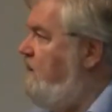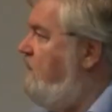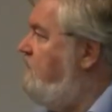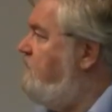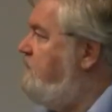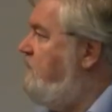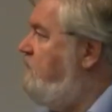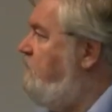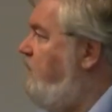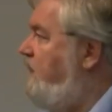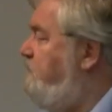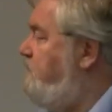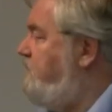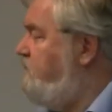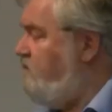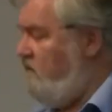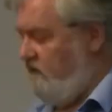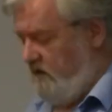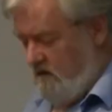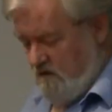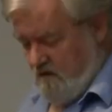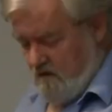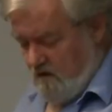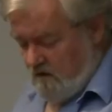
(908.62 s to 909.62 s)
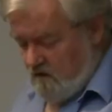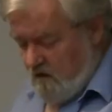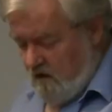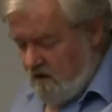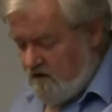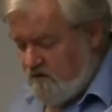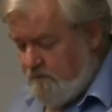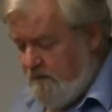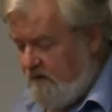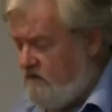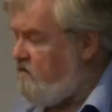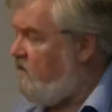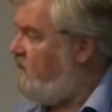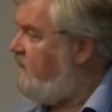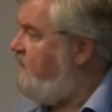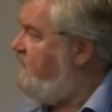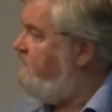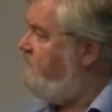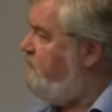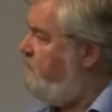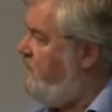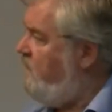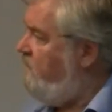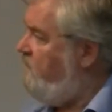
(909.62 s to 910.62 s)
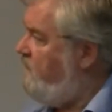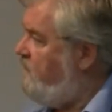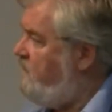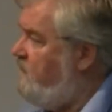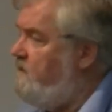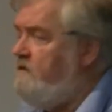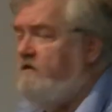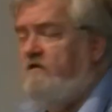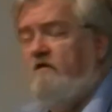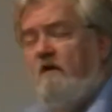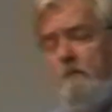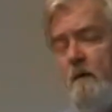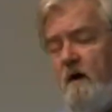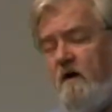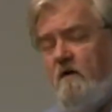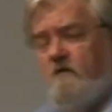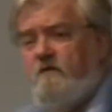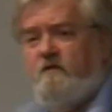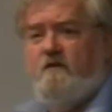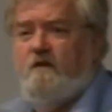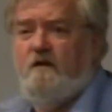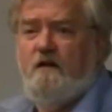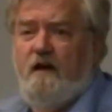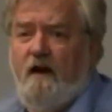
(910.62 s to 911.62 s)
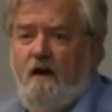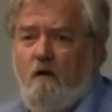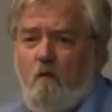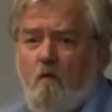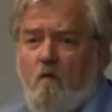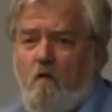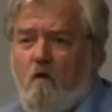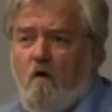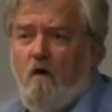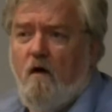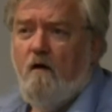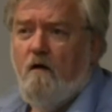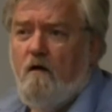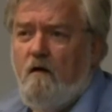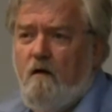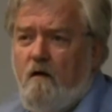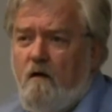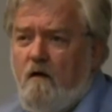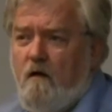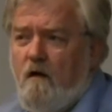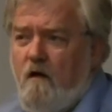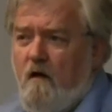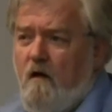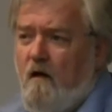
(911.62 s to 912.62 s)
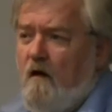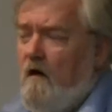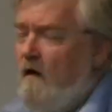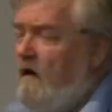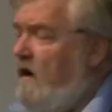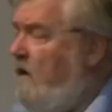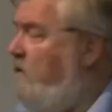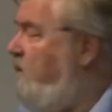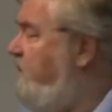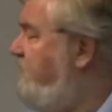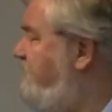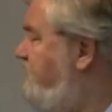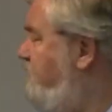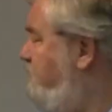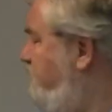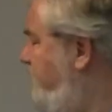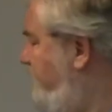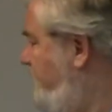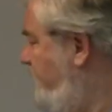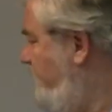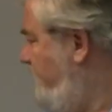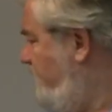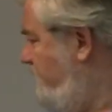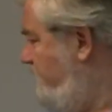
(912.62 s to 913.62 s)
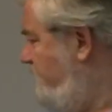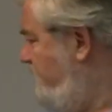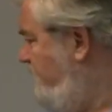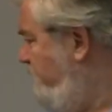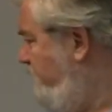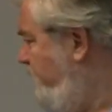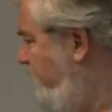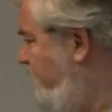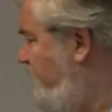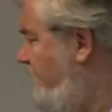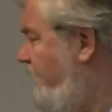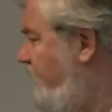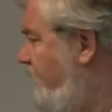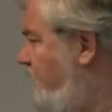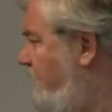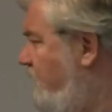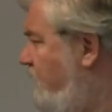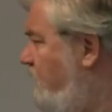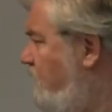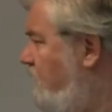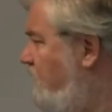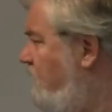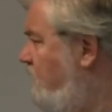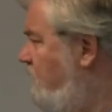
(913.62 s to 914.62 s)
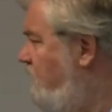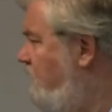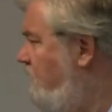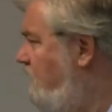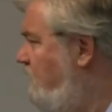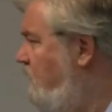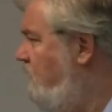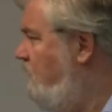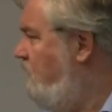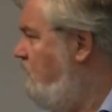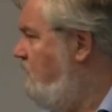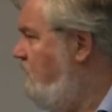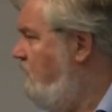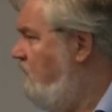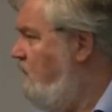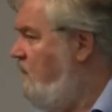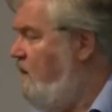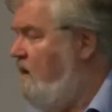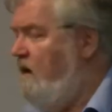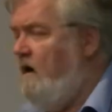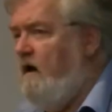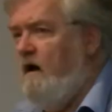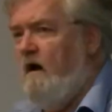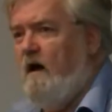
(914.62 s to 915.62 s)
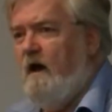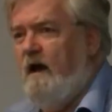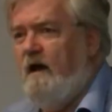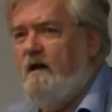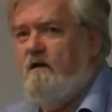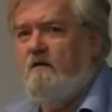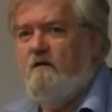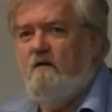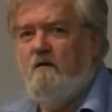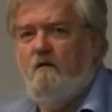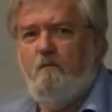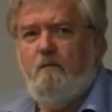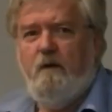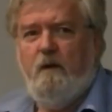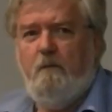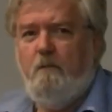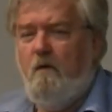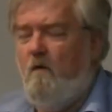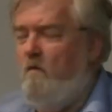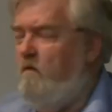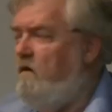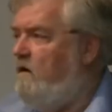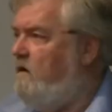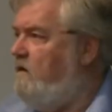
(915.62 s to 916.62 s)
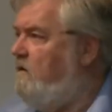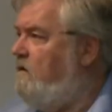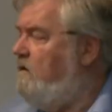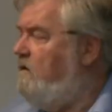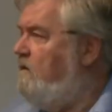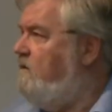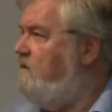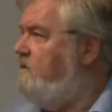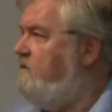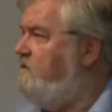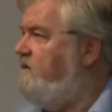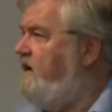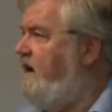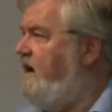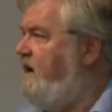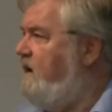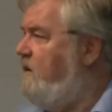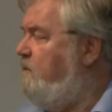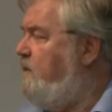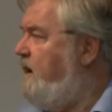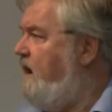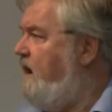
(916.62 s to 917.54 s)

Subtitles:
A large majority of Americans are opposed to that war. I went to the meeting on Libya here, and people were saying